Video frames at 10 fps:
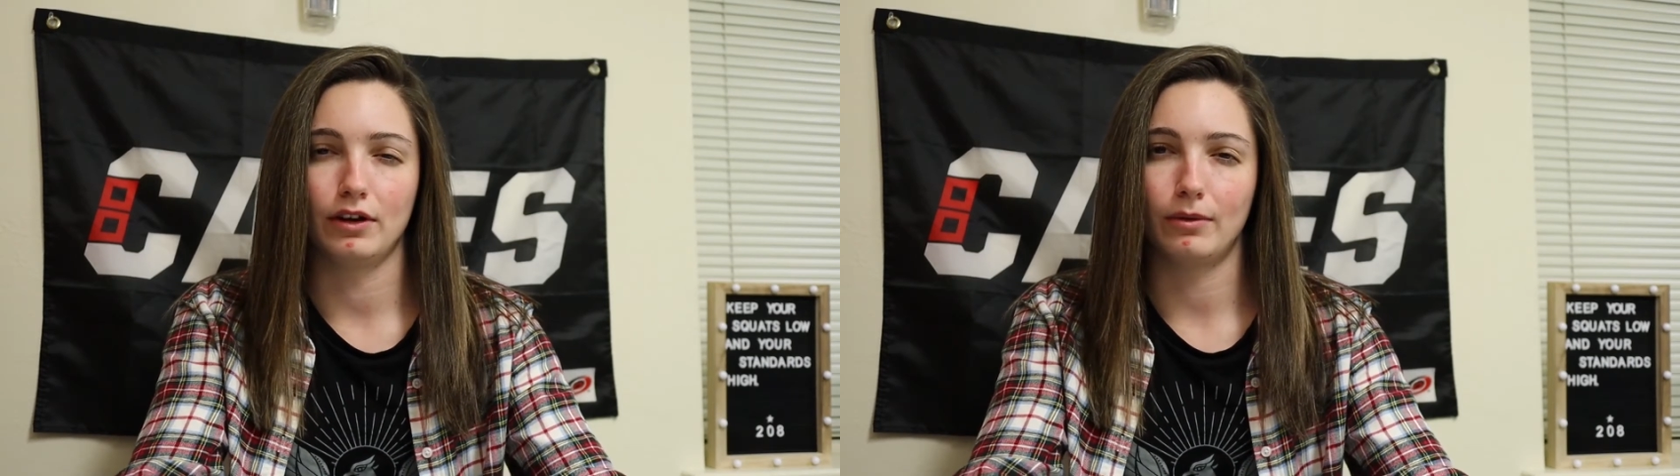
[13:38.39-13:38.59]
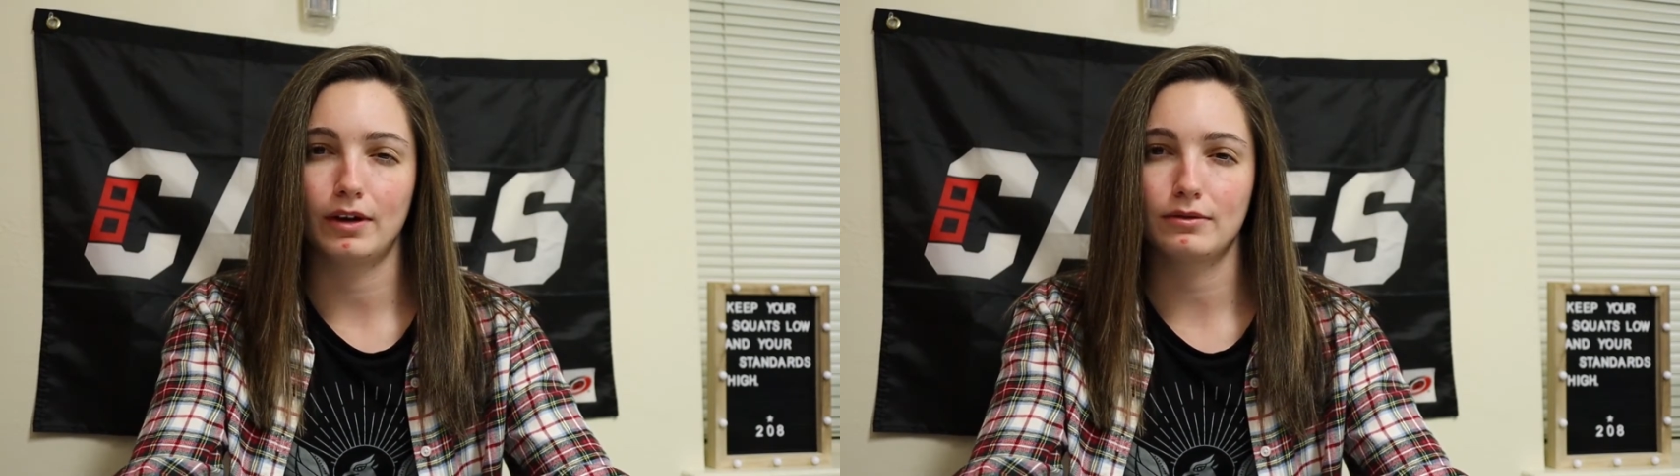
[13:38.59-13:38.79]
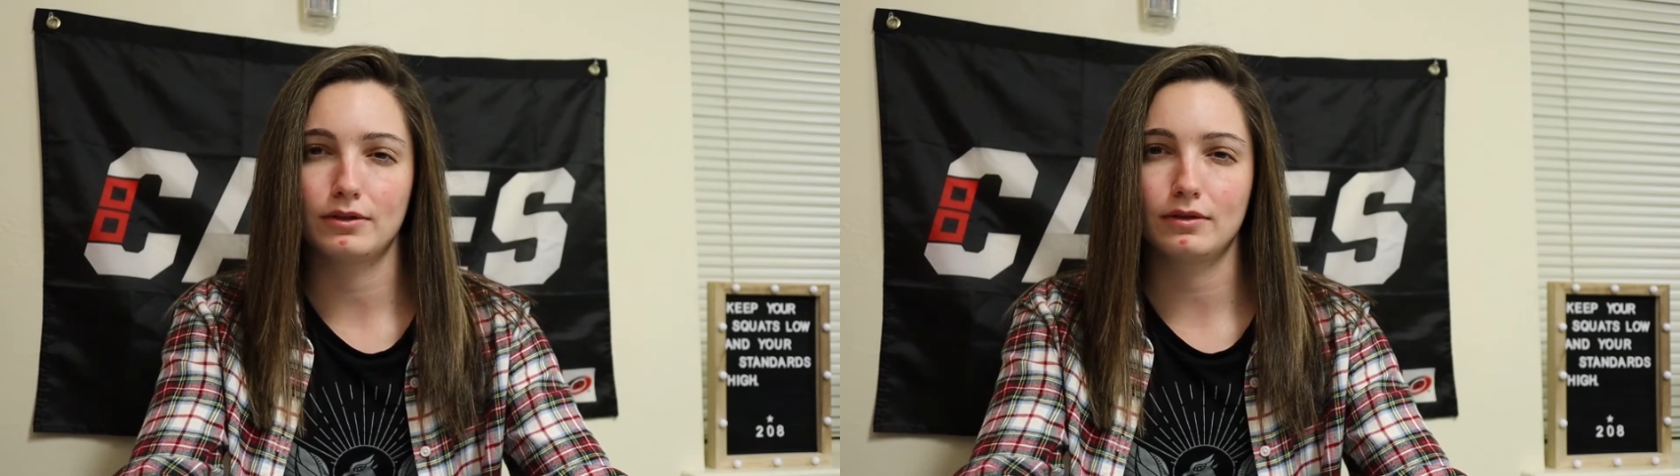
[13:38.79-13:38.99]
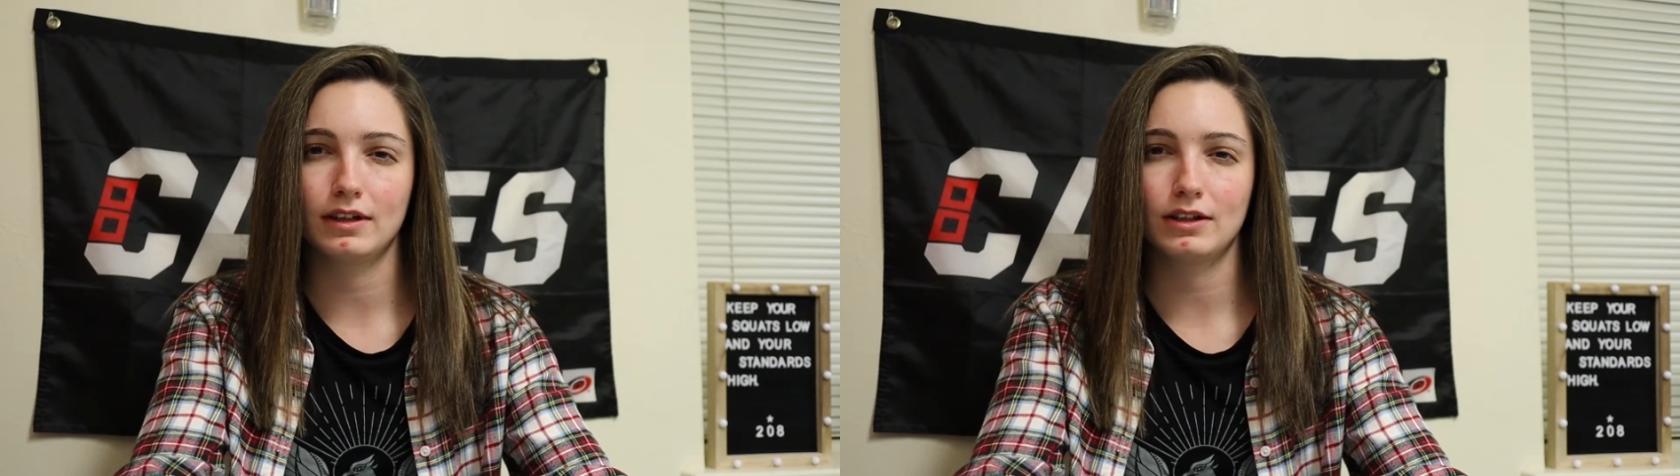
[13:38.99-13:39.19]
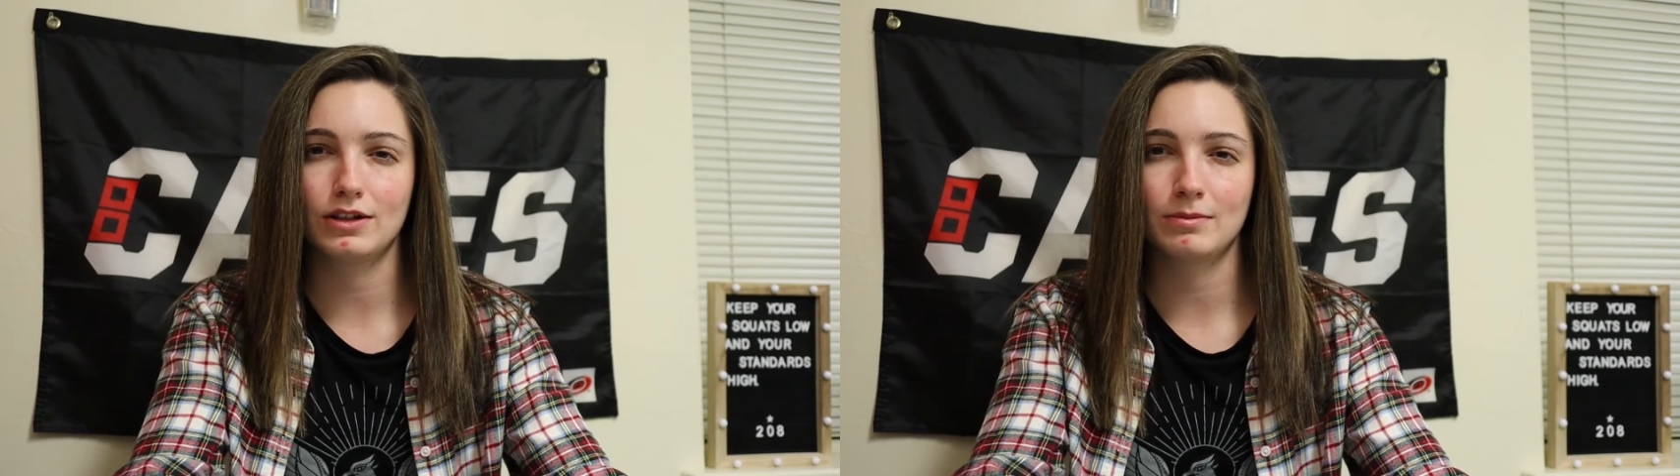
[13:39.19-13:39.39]
know what I was
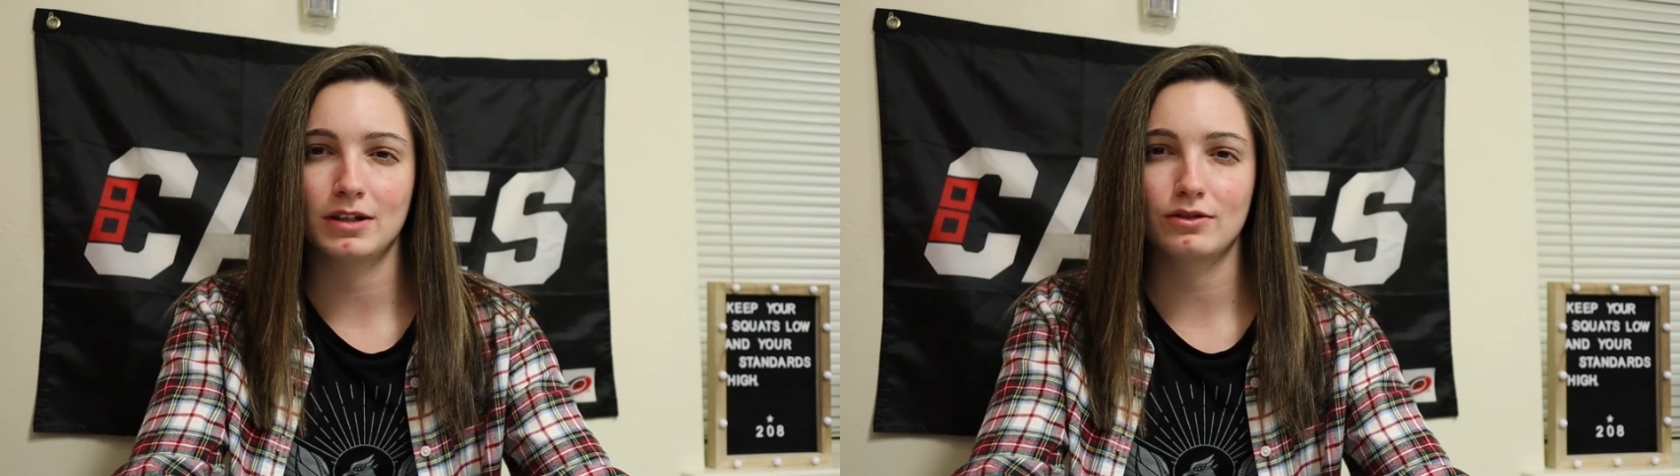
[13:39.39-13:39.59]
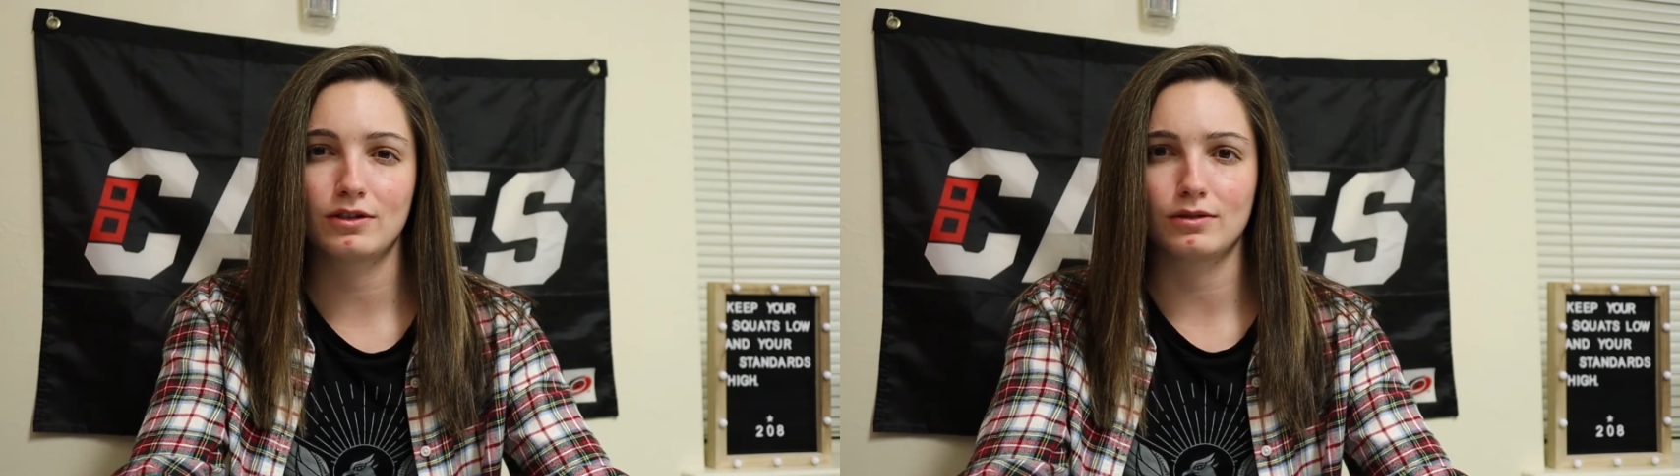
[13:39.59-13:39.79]
doing at the gym initially,